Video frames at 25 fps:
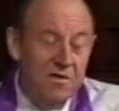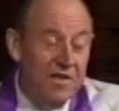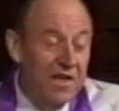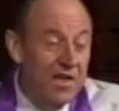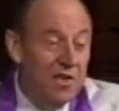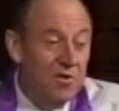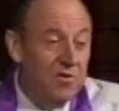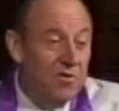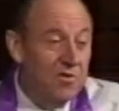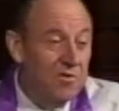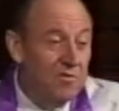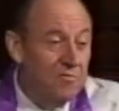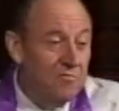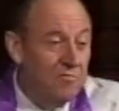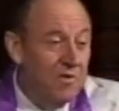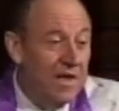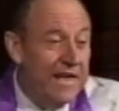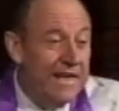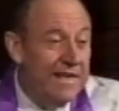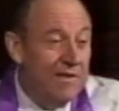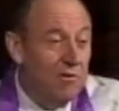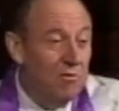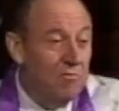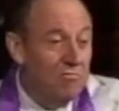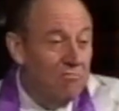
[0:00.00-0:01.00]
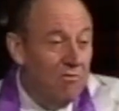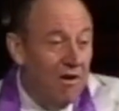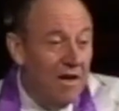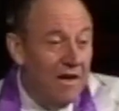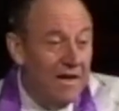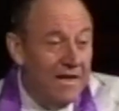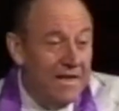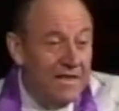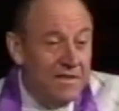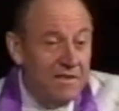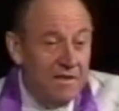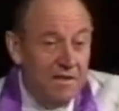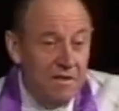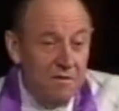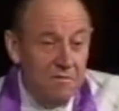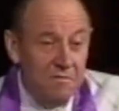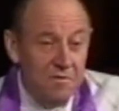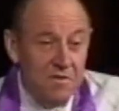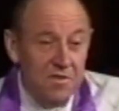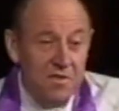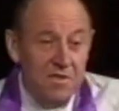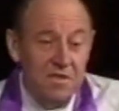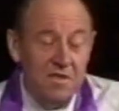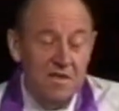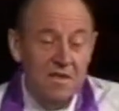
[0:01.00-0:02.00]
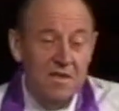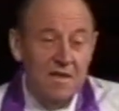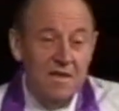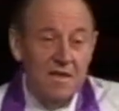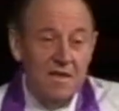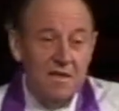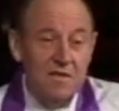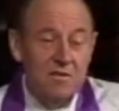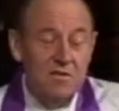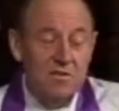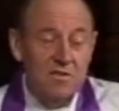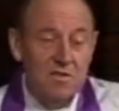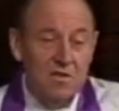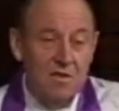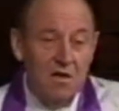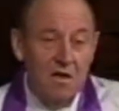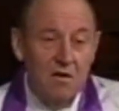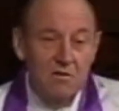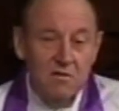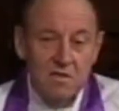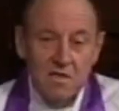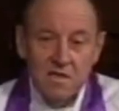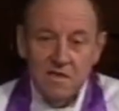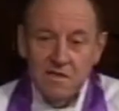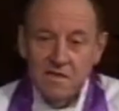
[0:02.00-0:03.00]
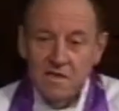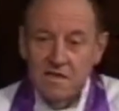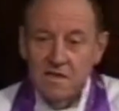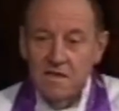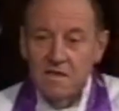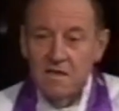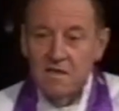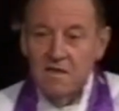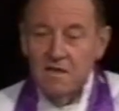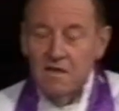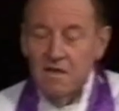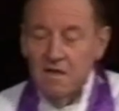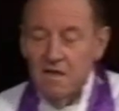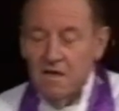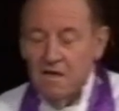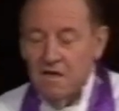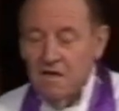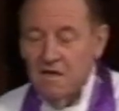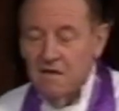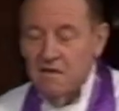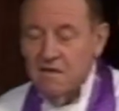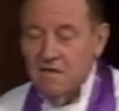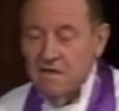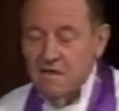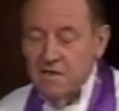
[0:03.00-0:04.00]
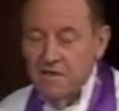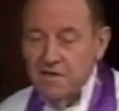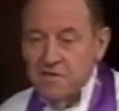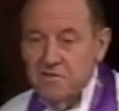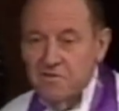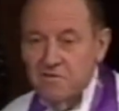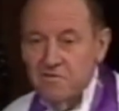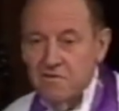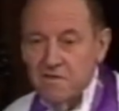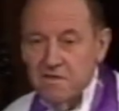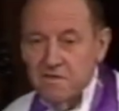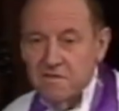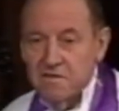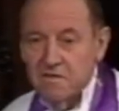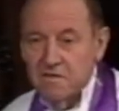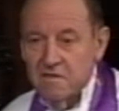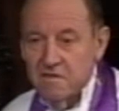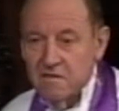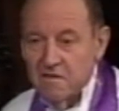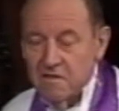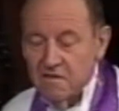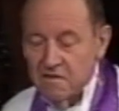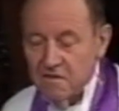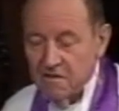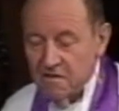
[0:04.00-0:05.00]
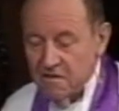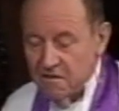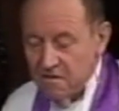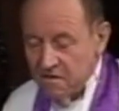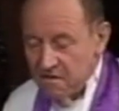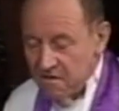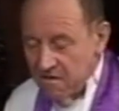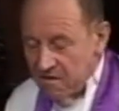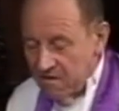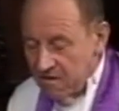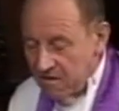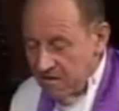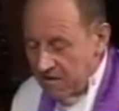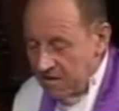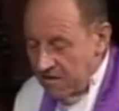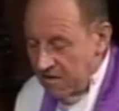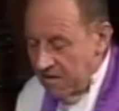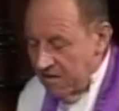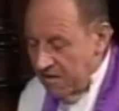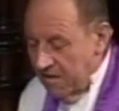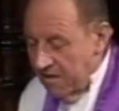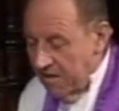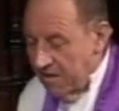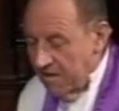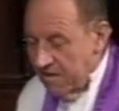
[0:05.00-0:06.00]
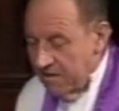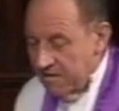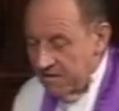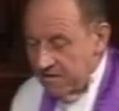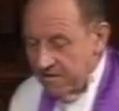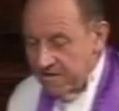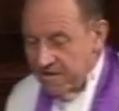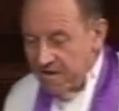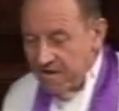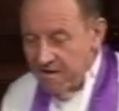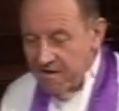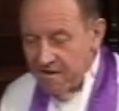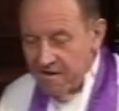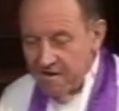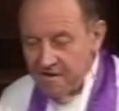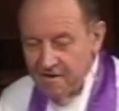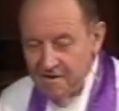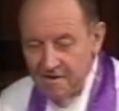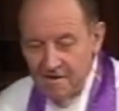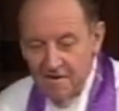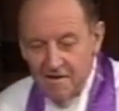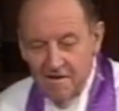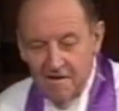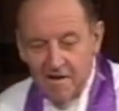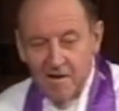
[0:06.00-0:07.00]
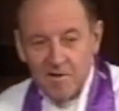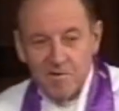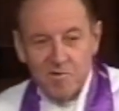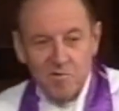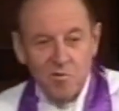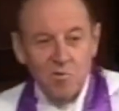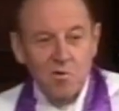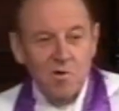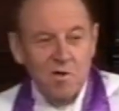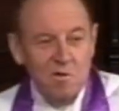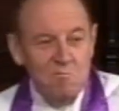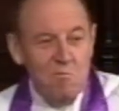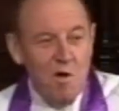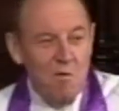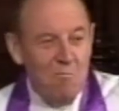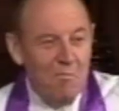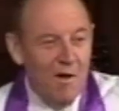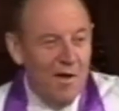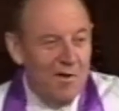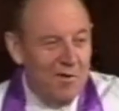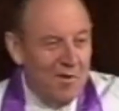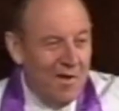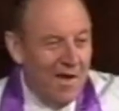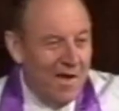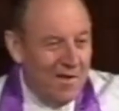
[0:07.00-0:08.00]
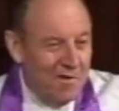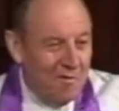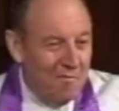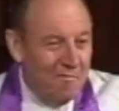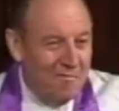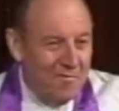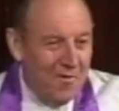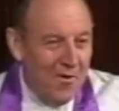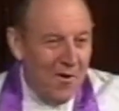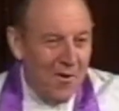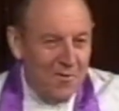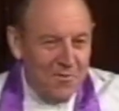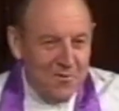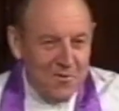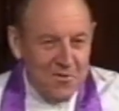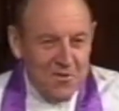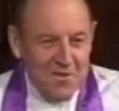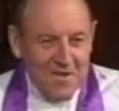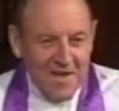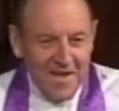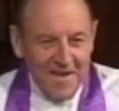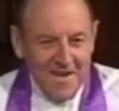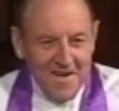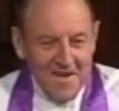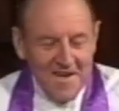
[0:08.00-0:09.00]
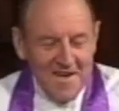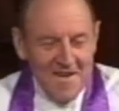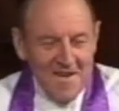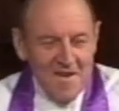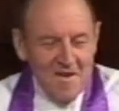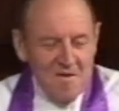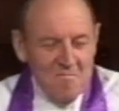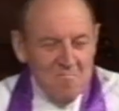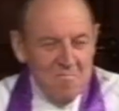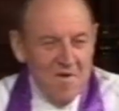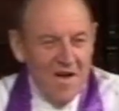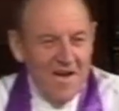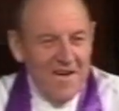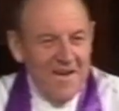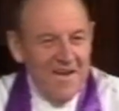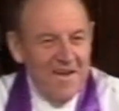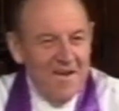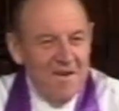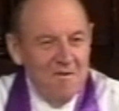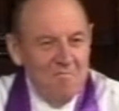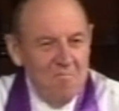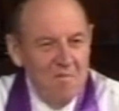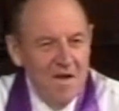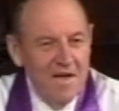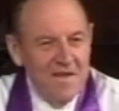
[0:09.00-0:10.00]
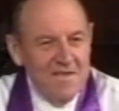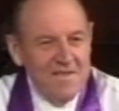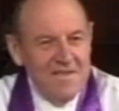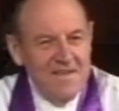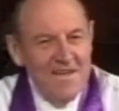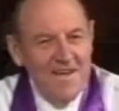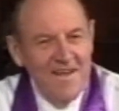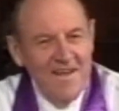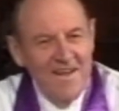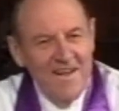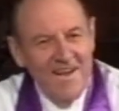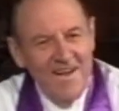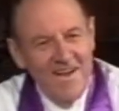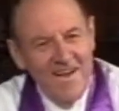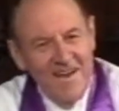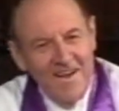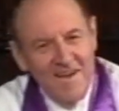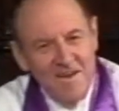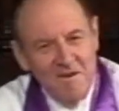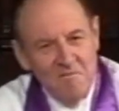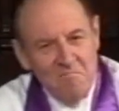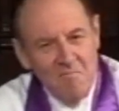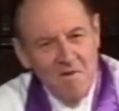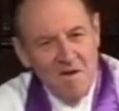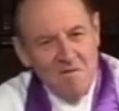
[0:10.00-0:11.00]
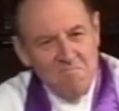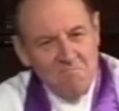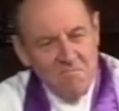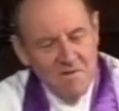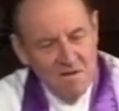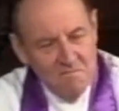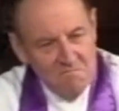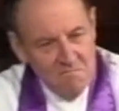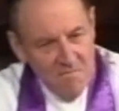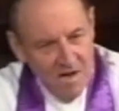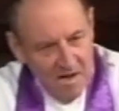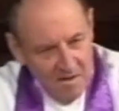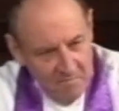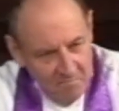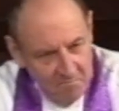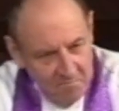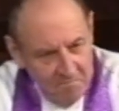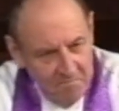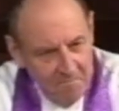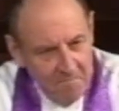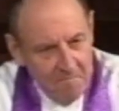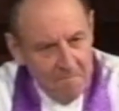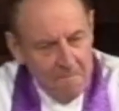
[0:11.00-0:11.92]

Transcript: He couldn't read or write. He was totally illiterate. And I'll talk about my dad on Father's Day, but he met my mum.